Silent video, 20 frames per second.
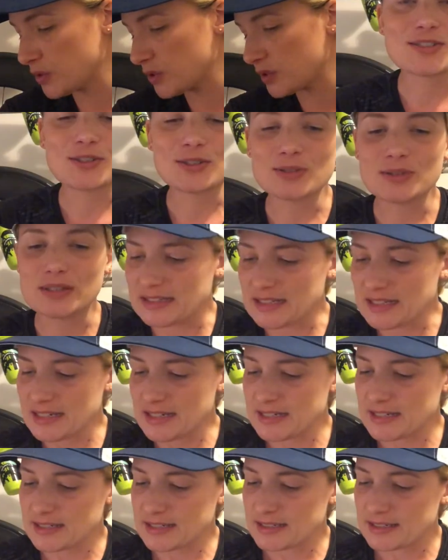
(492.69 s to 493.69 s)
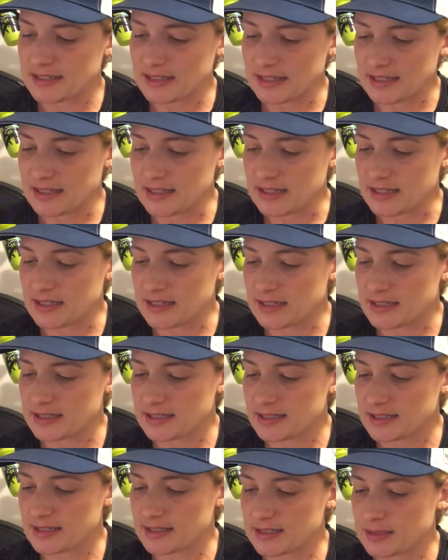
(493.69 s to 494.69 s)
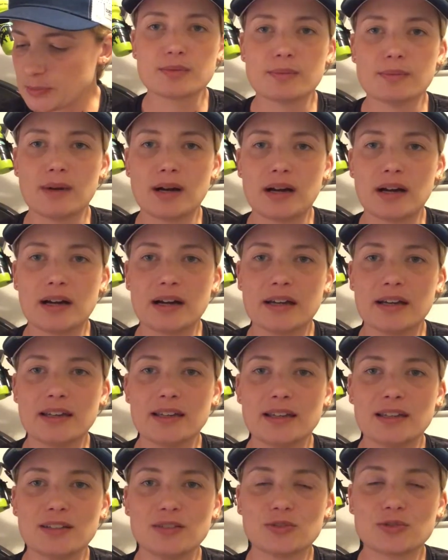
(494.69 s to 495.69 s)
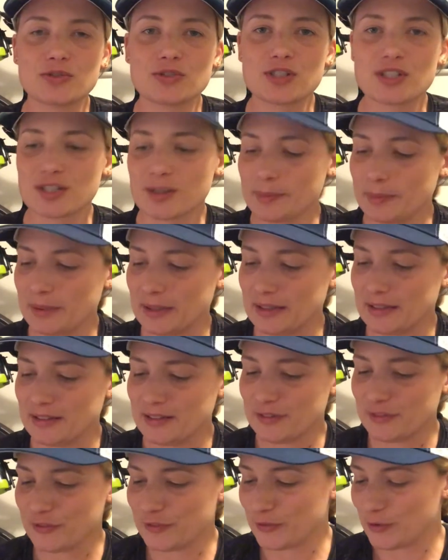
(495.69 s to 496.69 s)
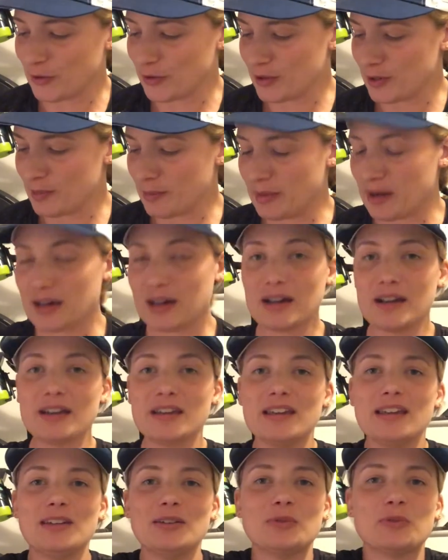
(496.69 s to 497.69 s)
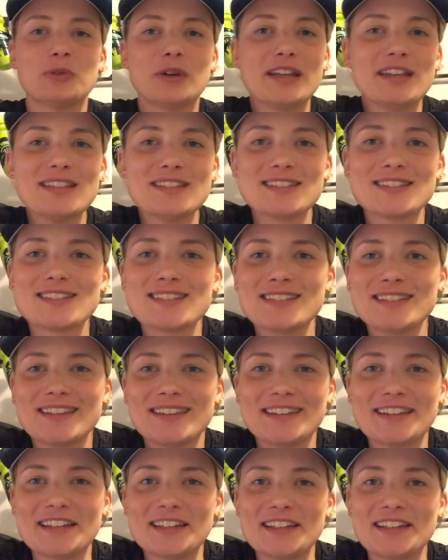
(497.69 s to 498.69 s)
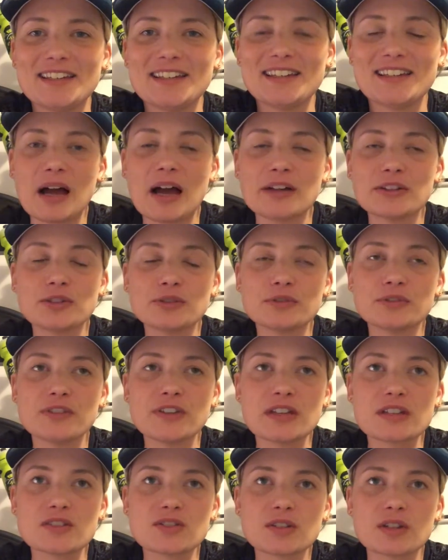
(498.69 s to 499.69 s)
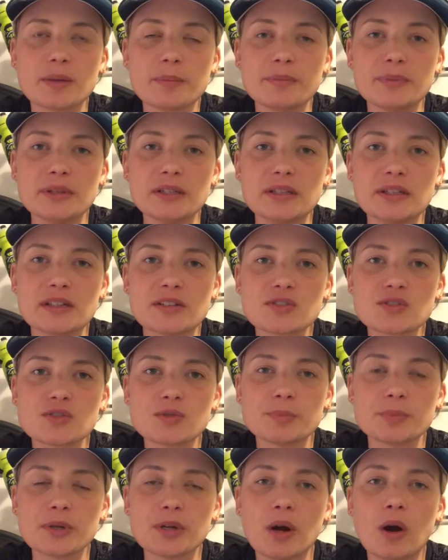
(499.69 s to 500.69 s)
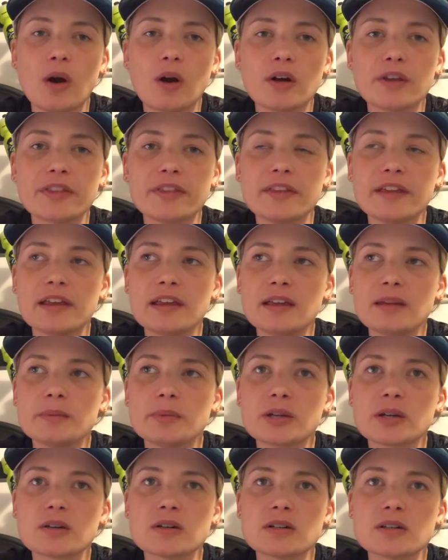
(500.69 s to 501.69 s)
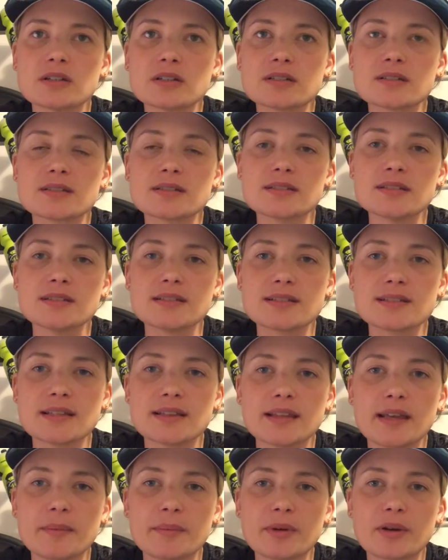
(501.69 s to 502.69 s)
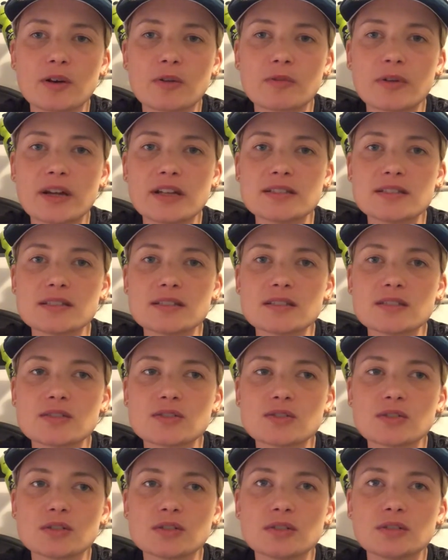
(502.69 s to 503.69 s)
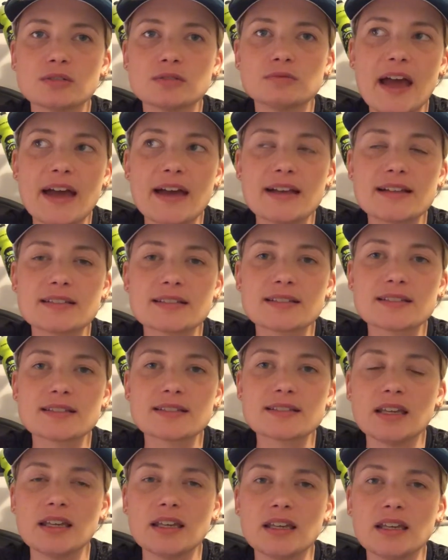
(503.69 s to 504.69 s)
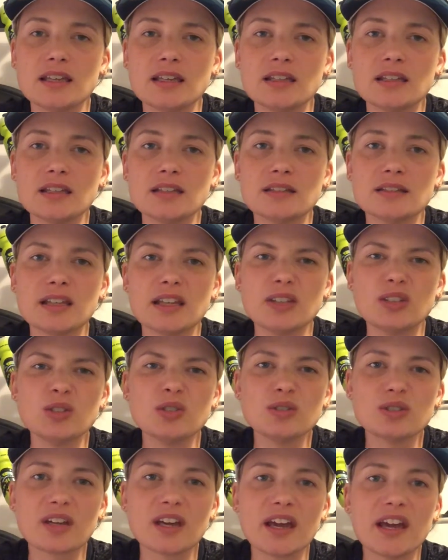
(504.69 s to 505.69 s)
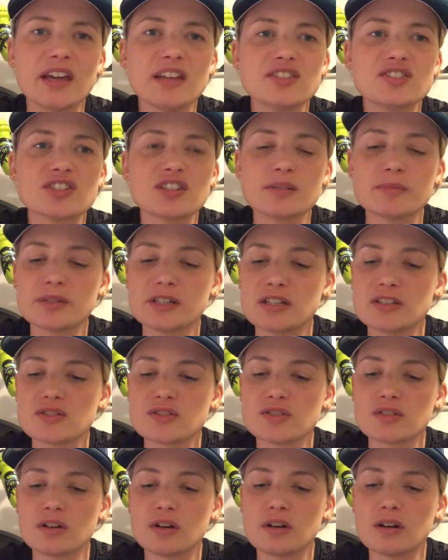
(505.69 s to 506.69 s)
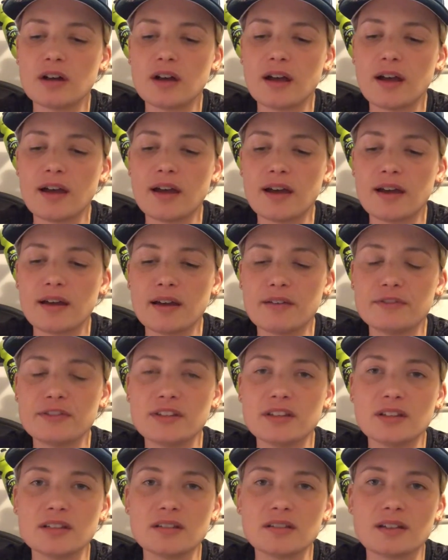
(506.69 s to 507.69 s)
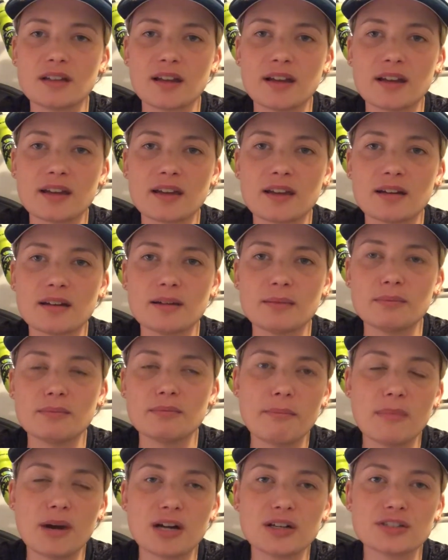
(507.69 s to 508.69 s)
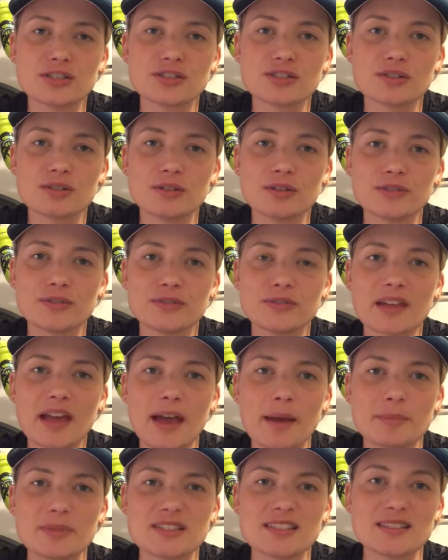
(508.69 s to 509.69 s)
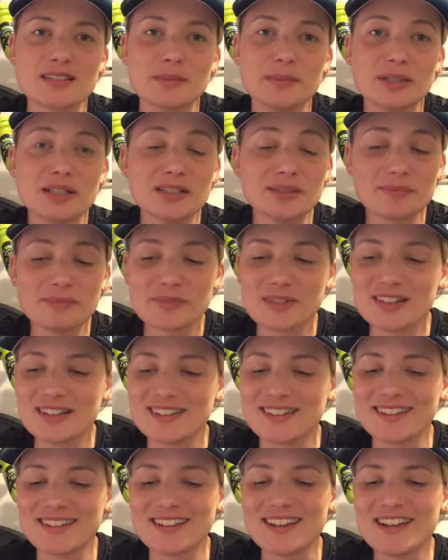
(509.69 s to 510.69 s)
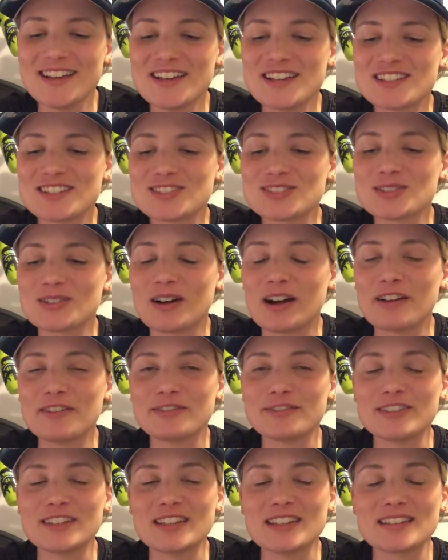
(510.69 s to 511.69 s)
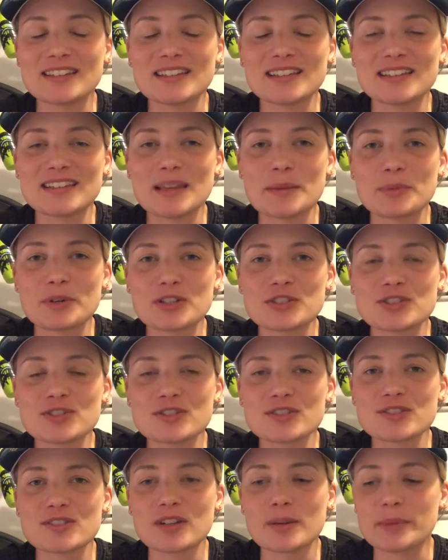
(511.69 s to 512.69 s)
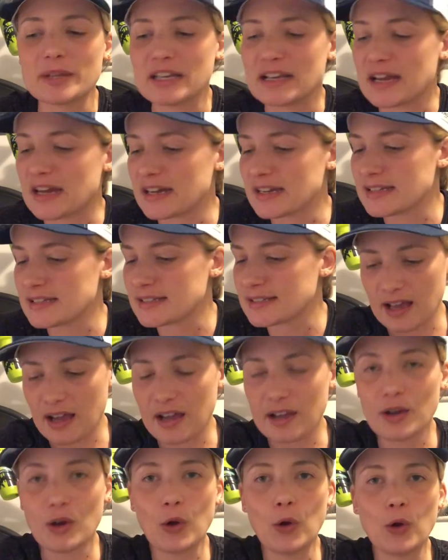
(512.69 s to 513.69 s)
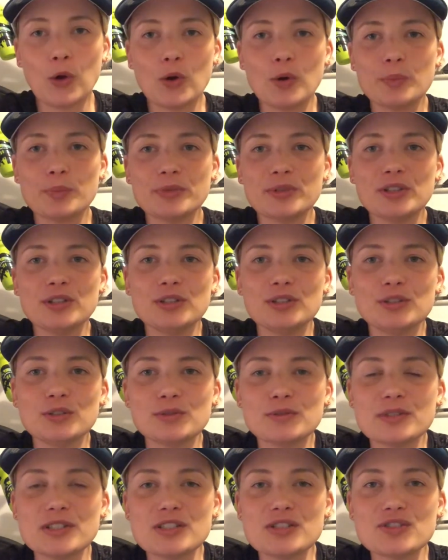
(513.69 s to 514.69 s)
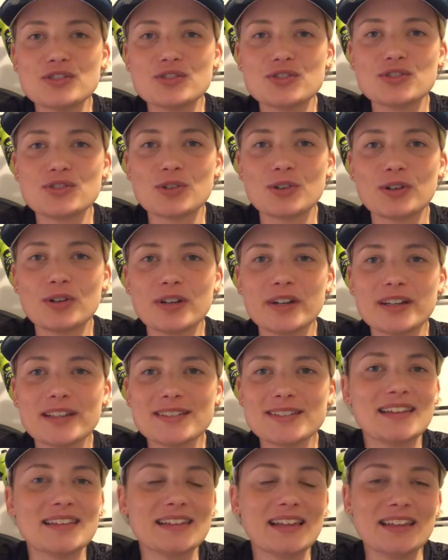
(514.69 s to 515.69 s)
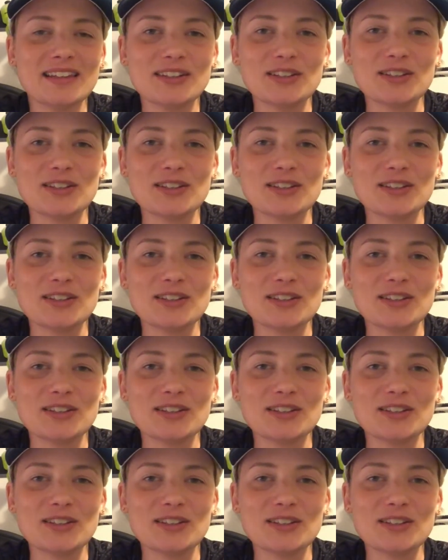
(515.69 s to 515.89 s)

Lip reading: So this is my nutrition plan for my race day. I don't think it's gonna be a super hot day, because it's September already. So as in the UK, Germany is not having like a much of happy summer. So I think the temperature is gonna be nice. I hope you enjoyed. Thank